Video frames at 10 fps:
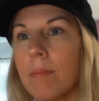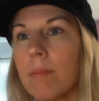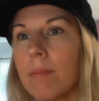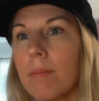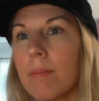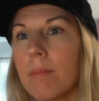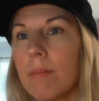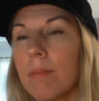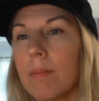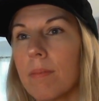
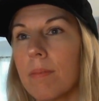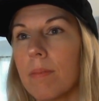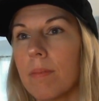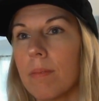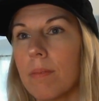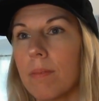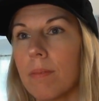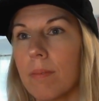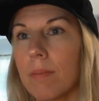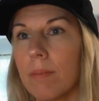
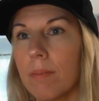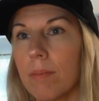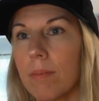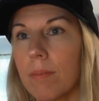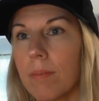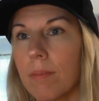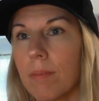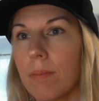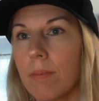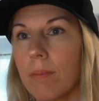
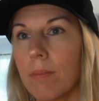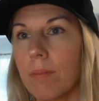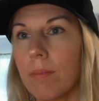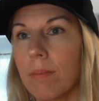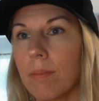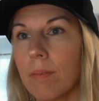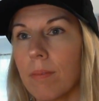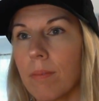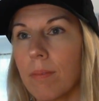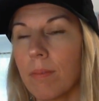
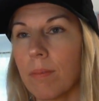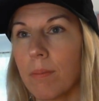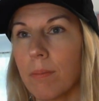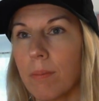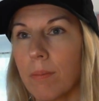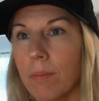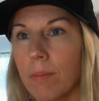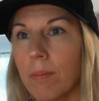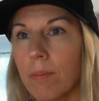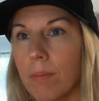
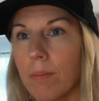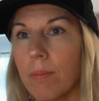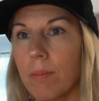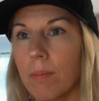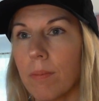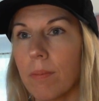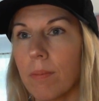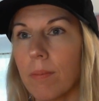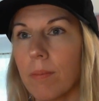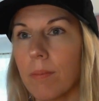
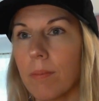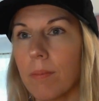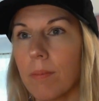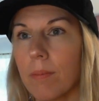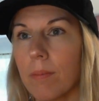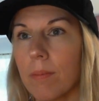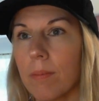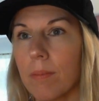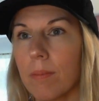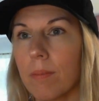
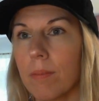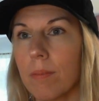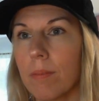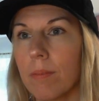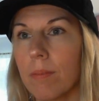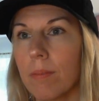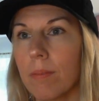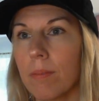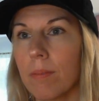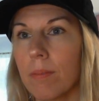The person shown says nothing.